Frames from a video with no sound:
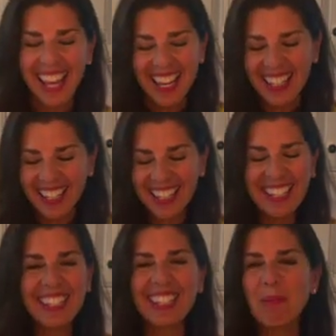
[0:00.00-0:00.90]
You're going to
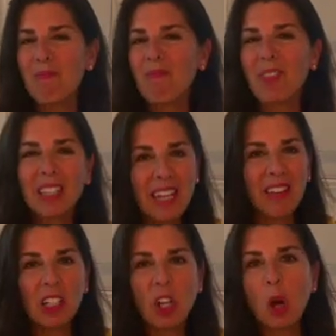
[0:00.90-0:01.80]
just leave
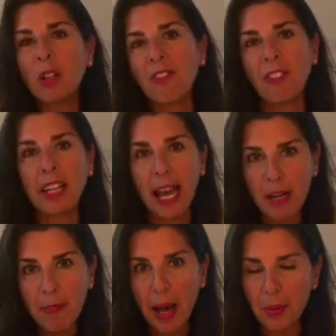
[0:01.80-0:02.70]
it alone and forget
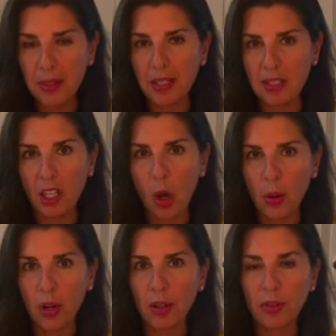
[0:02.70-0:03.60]
about this
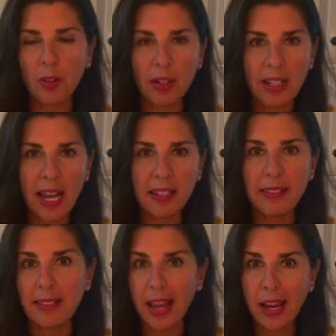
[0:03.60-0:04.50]
yogurt for the
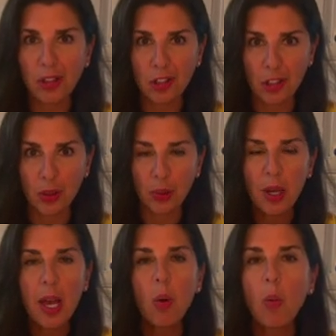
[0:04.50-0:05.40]
next day or two
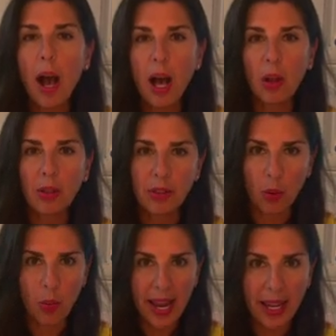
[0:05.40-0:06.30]
while the
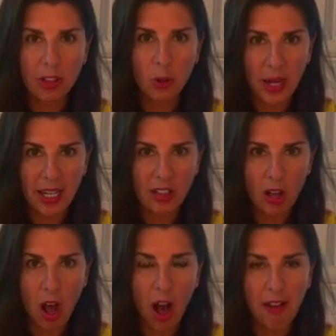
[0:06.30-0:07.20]
whey drains
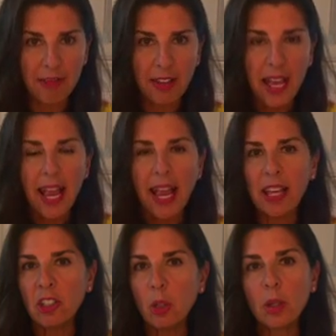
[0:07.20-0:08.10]
off.
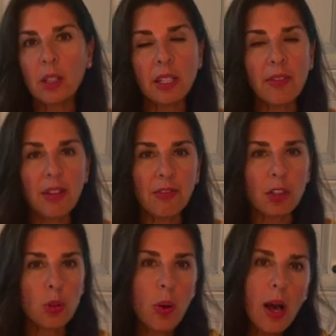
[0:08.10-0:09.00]
And you can leave it for
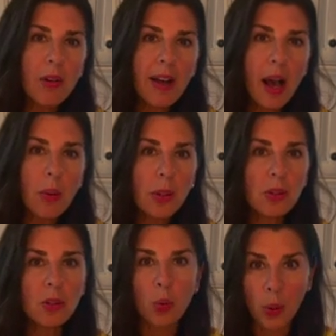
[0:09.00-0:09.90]
12
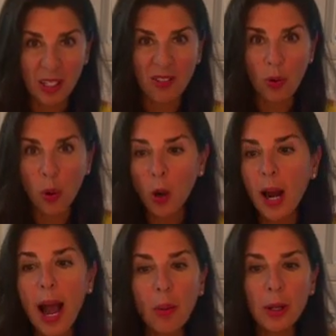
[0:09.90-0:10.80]
hours, 24
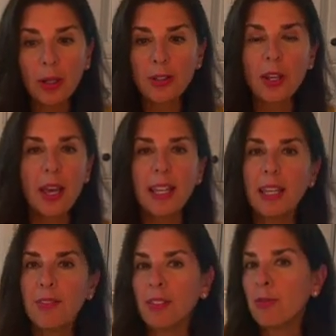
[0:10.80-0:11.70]
hours,
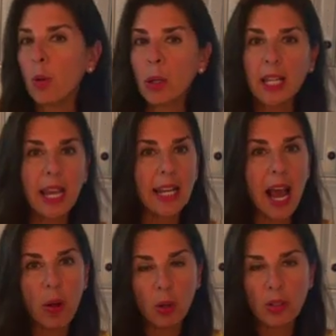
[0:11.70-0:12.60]
even 48
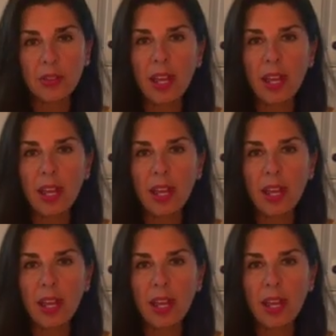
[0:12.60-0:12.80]
hours.